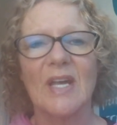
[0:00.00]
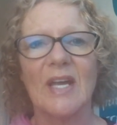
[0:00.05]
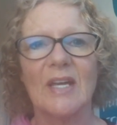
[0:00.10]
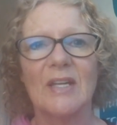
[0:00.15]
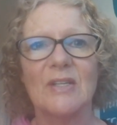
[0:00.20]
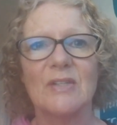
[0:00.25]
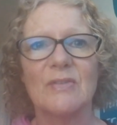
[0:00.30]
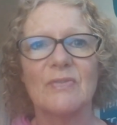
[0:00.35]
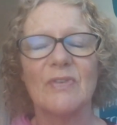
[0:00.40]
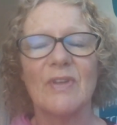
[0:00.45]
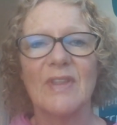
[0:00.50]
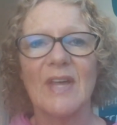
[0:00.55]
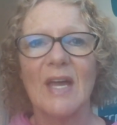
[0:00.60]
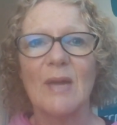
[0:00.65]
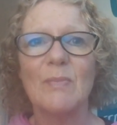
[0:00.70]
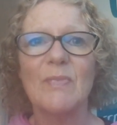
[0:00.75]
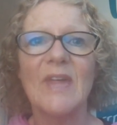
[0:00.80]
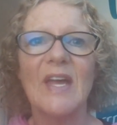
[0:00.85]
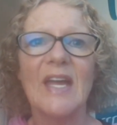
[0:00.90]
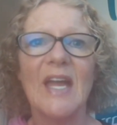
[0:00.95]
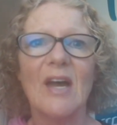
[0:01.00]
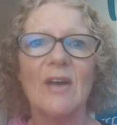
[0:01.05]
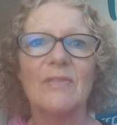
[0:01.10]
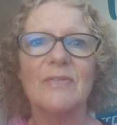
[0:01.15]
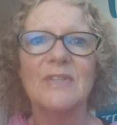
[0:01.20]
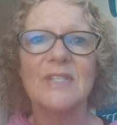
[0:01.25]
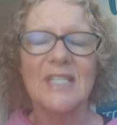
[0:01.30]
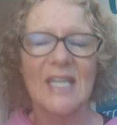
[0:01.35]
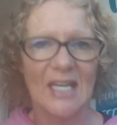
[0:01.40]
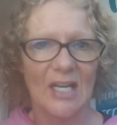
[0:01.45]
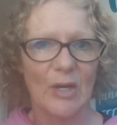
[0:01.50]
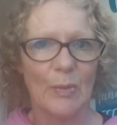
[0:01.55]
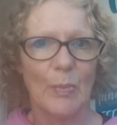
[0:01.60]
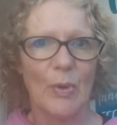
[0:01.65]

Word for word: And for them, they have tick